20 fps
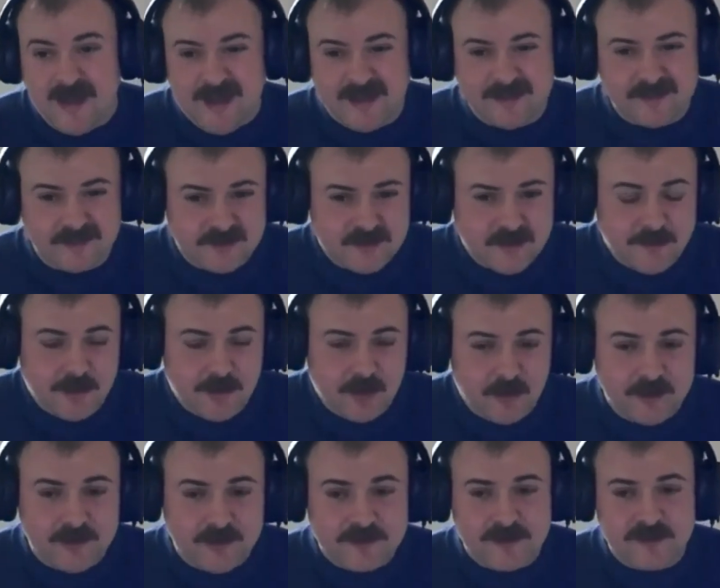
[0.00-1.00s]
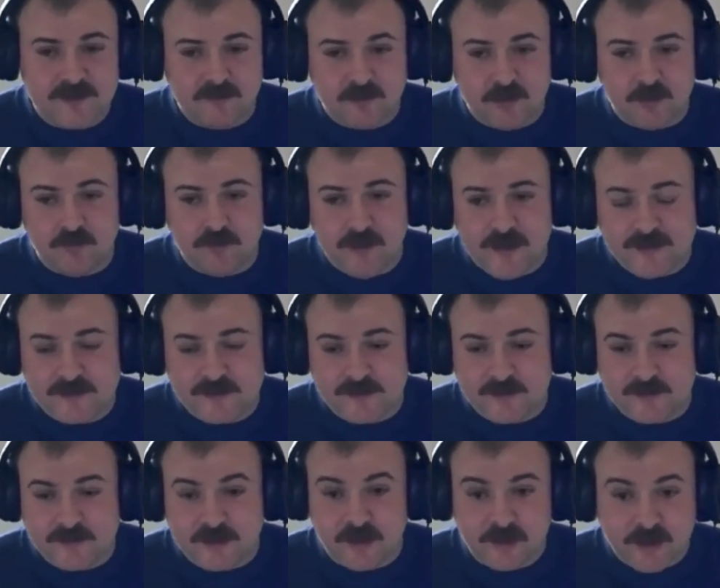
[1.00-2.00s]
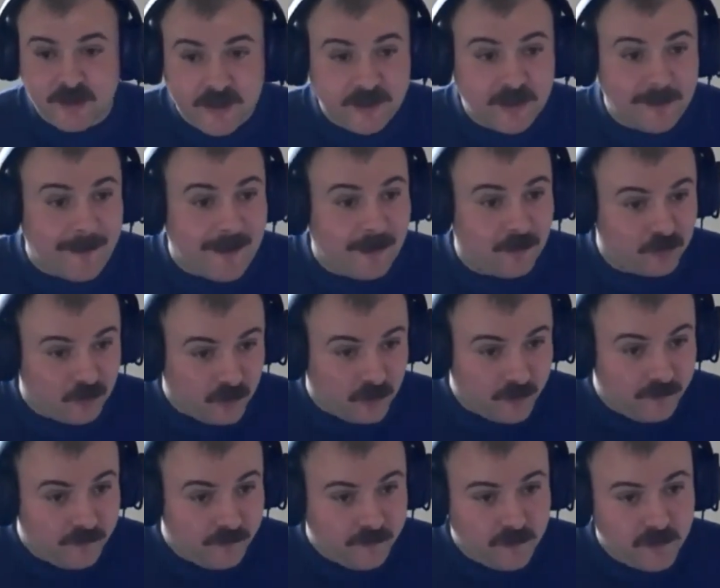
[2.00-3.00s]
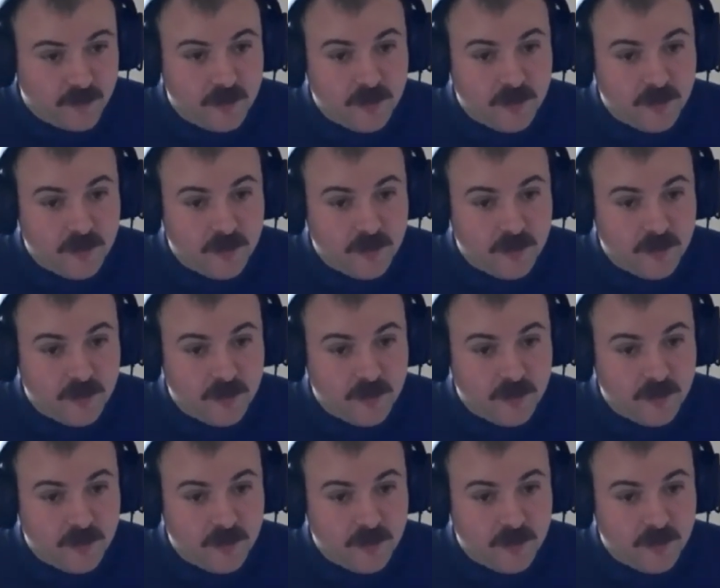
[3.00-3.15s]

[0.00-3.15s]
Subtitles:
And to be honest, there's a real reticence to think about growth,